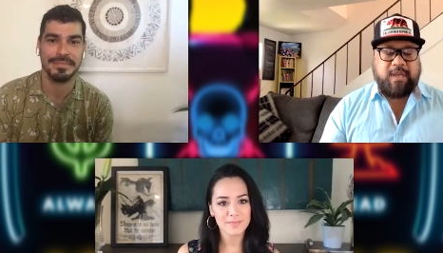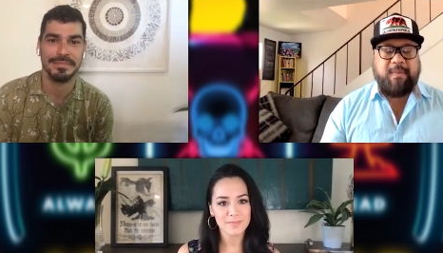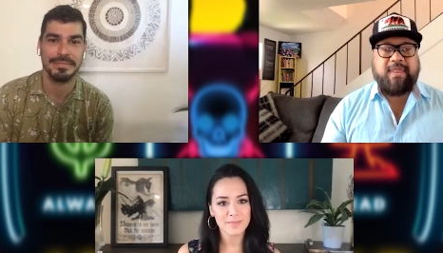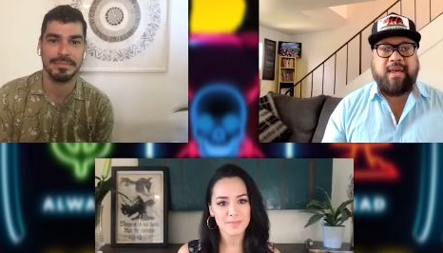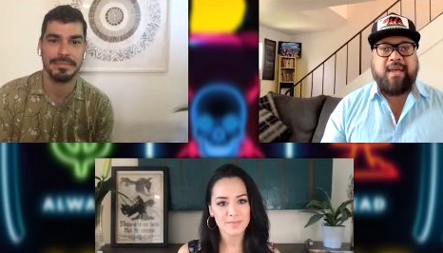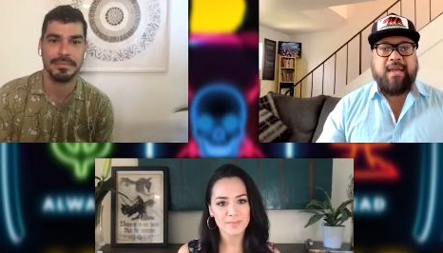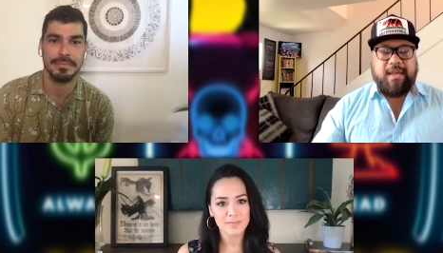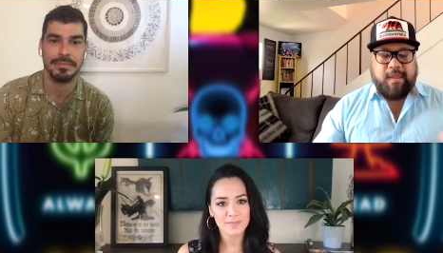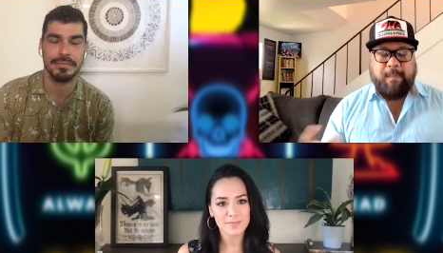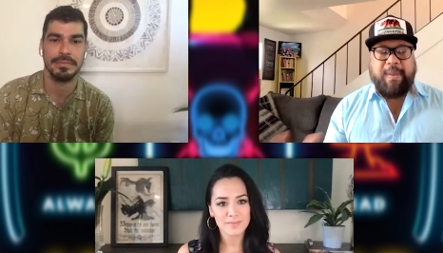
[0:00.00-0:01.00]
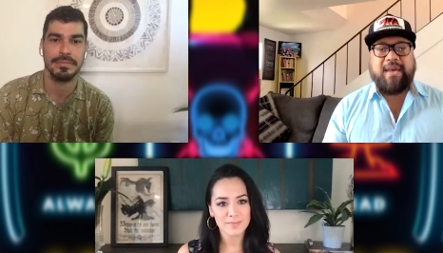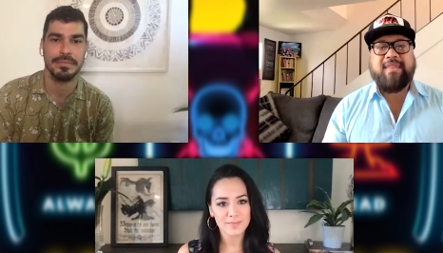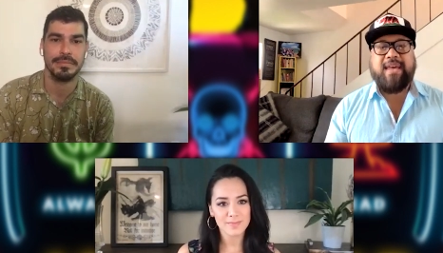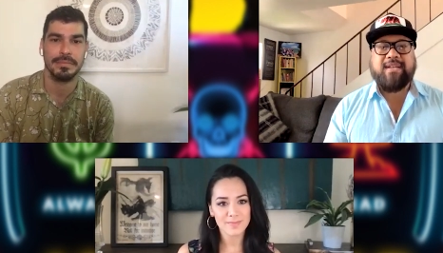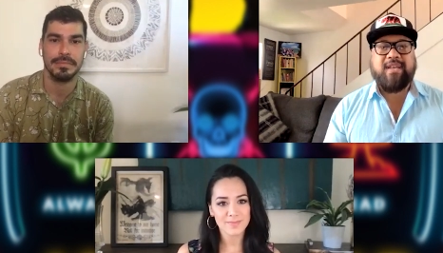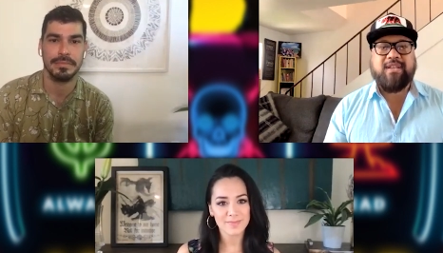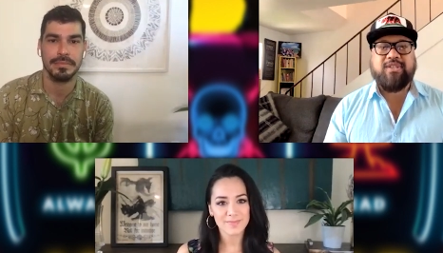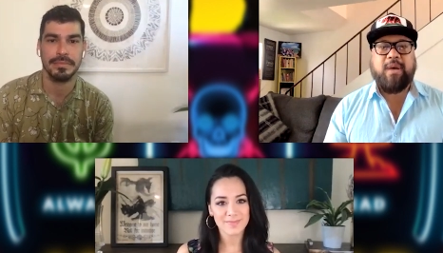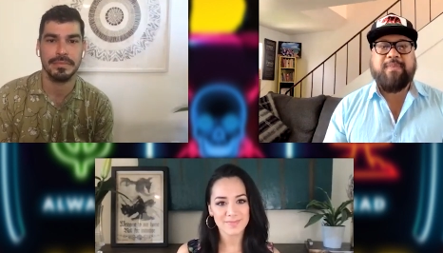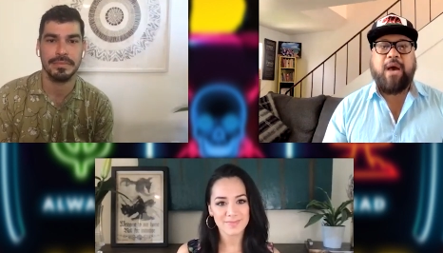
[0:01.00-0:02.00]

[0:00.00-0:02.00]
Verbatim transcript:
Speaker 1: of the the big things that jumped